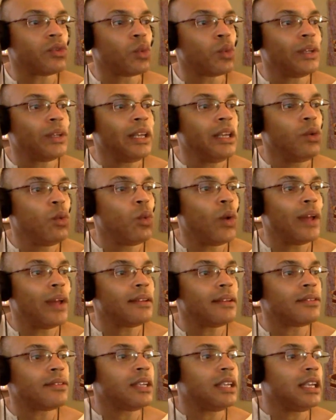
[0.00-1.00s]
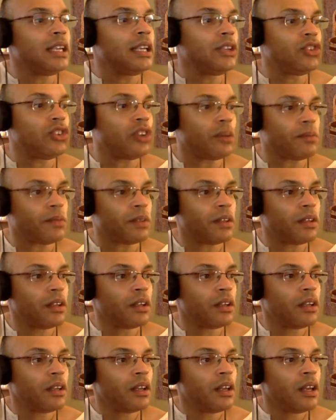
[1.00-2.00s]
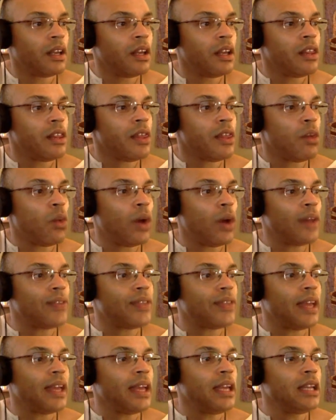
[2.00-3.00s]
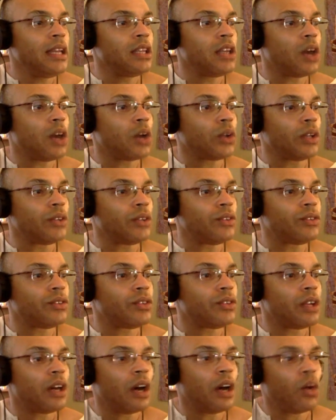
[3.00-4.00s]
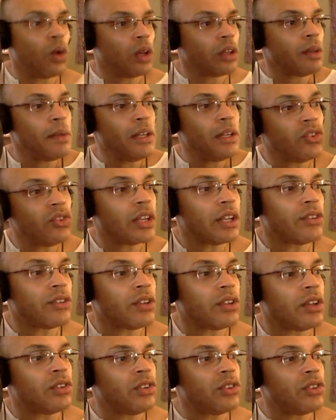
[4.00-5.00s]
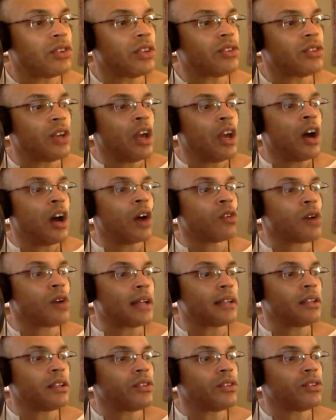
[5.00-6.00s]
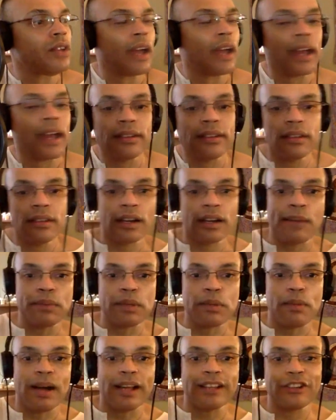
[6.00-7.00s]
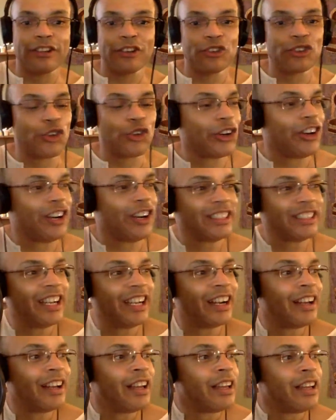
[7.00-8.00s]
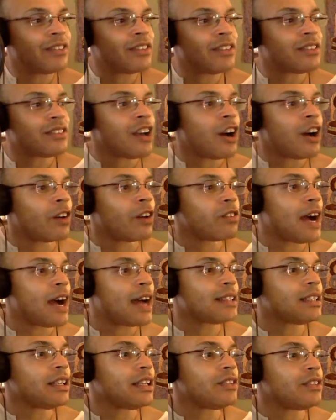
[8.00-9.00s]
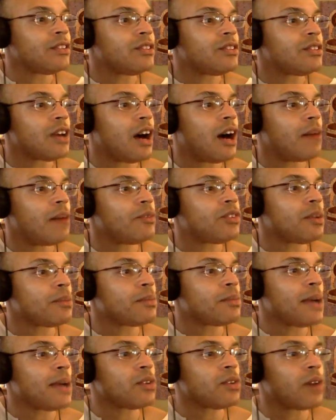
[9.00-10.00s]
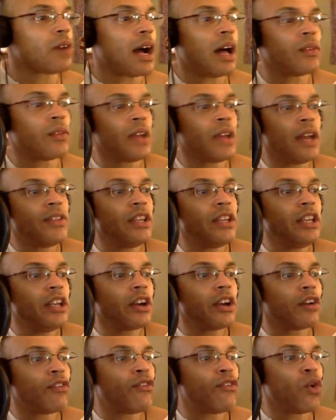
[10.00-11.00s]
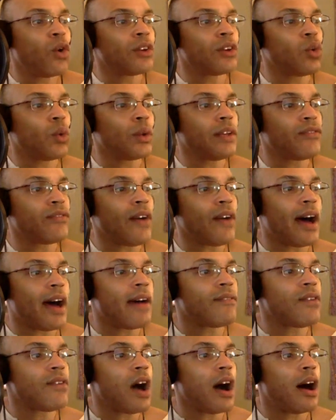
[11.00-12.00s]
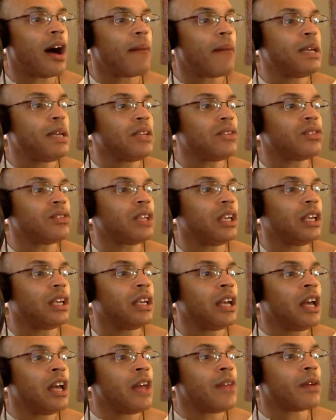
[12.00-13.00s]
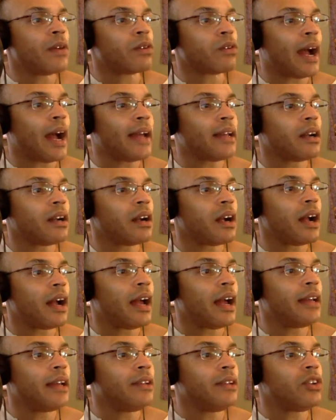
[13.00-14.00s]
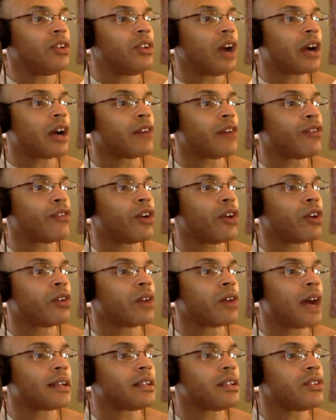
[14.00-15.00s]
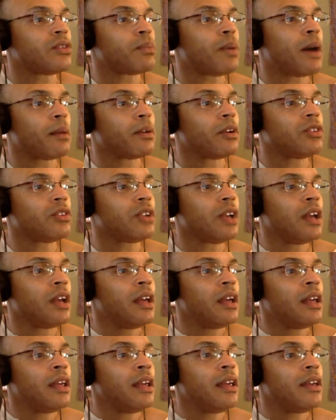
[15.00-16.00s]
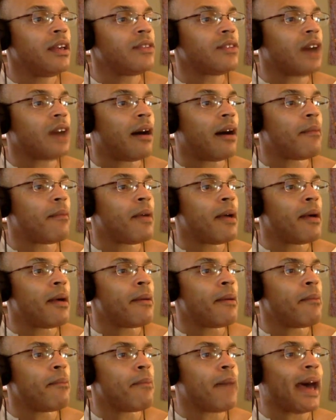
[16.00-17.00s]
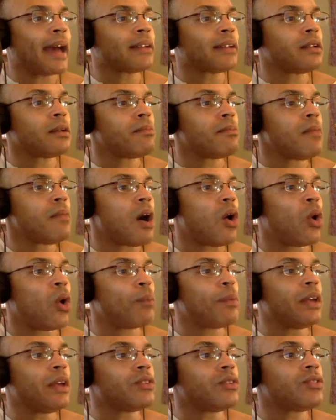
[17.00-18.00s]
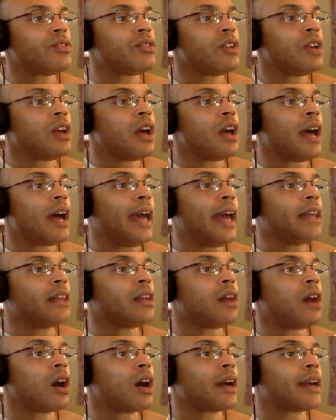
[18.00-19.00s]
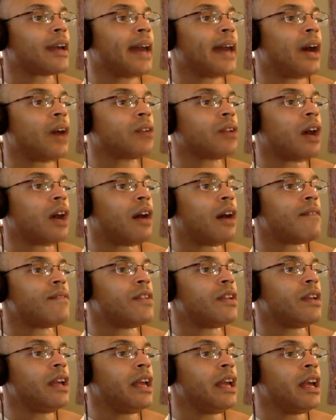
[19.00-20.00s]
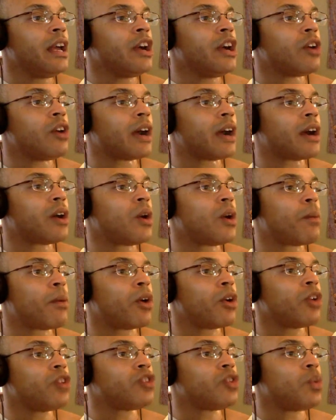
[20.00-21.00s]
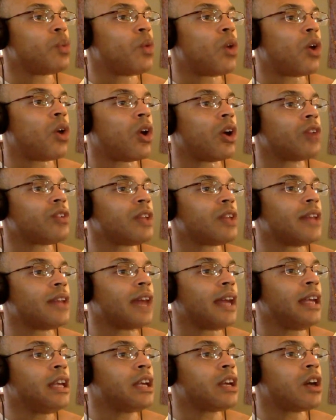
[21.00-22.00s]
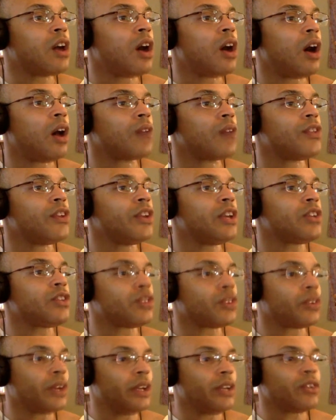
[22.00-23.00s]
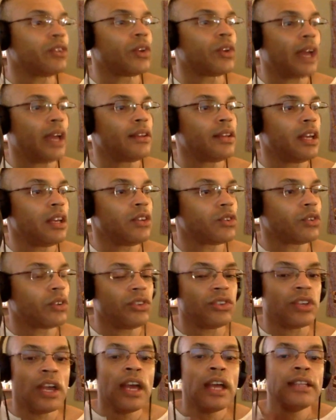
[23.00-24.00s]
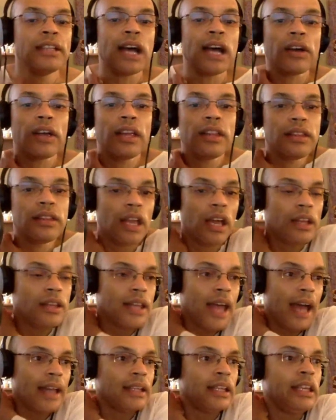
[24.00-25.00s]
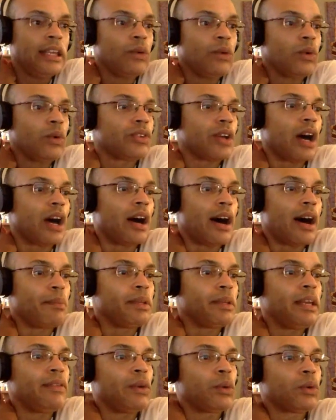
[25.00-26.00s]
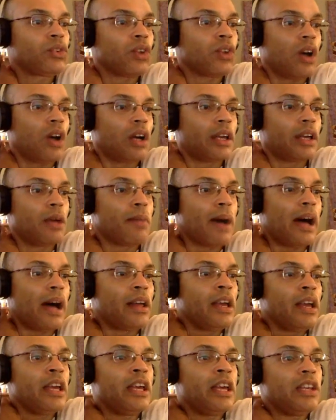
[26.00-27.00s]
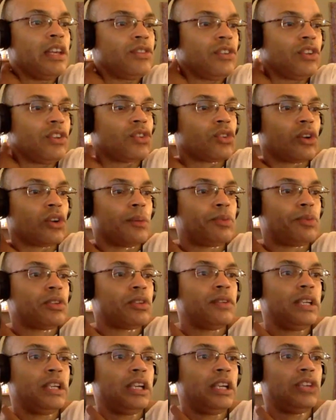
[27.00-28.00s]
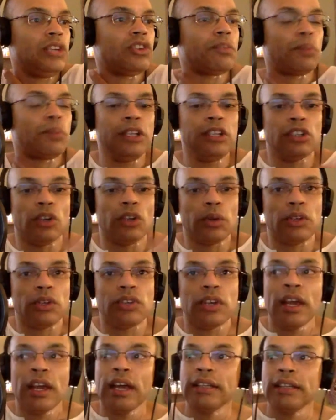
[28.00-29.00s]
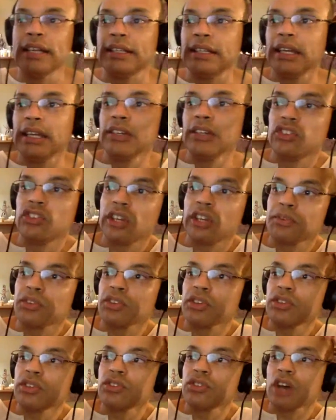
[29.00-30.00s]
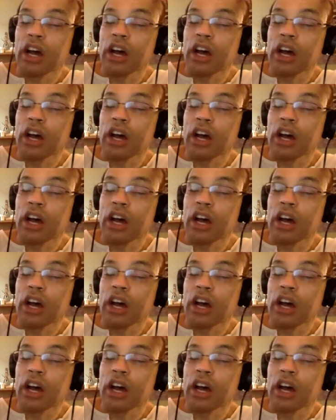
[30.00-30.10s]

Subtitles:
when he went to Egypt, the one thing he noticed, let me just get to this. He says, Herodotus, I got a couple of monitors going on here. He says, Herodotus, sometimes around the year 425 BC, the writer and geographer Herodotus published his magnum opus, a long account of the Greco-Persian wars that he called the histories. Okay, the histories. Now, in that, he was, I believe he was talking about his description of Egypt when he noticed that the Egyptians,